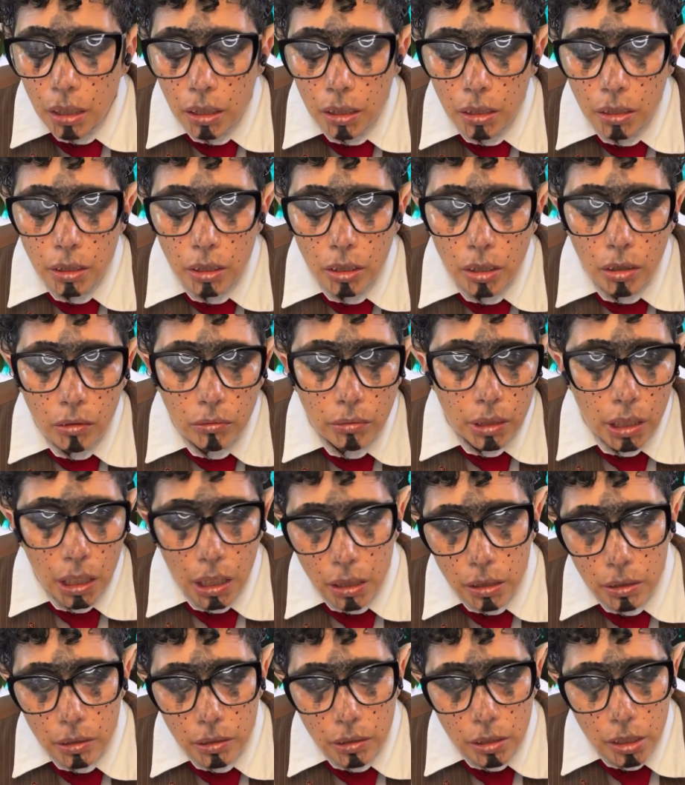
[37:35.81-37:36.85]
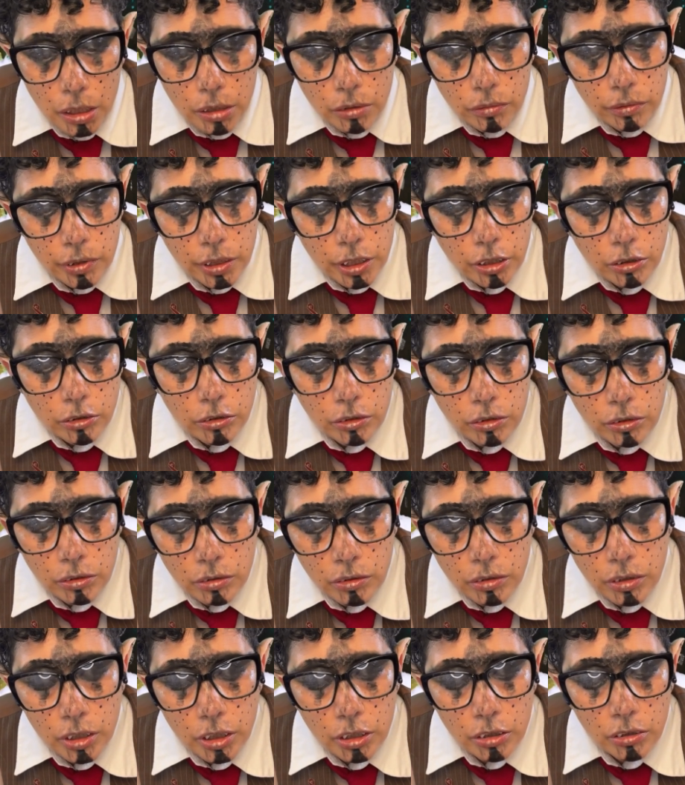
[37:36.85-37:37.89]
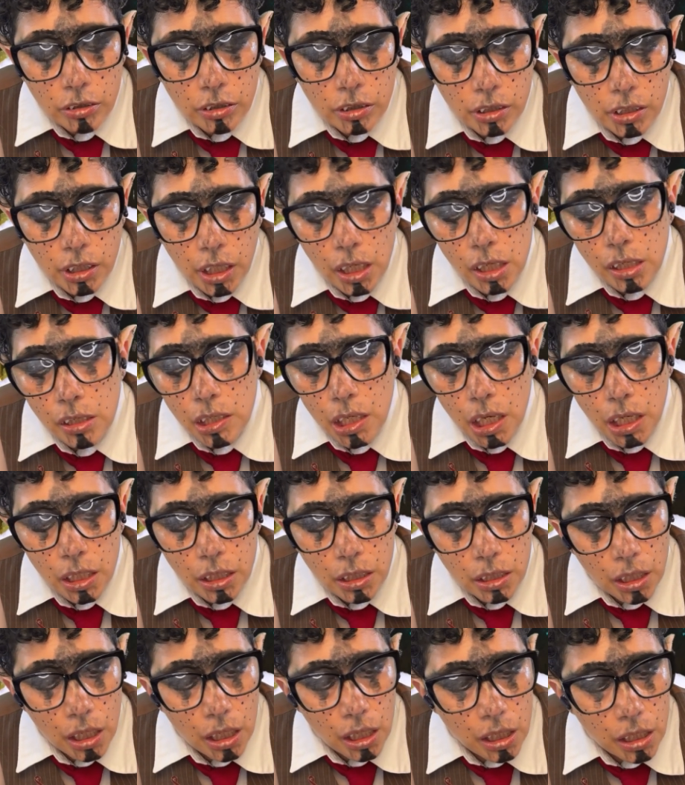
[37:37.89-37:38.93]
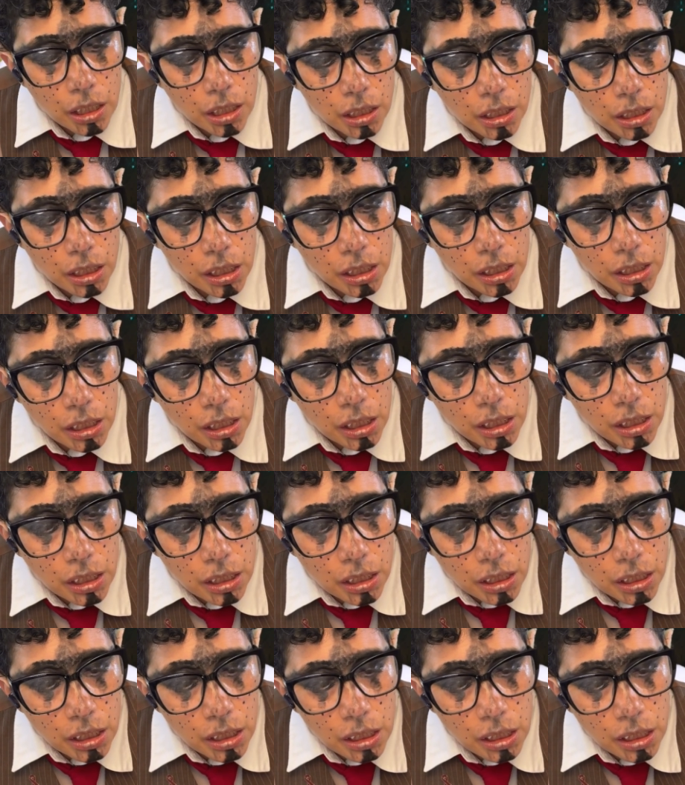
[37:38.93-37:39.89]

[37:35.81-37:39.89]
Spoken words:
you know, nasty creatures that just take, and eat.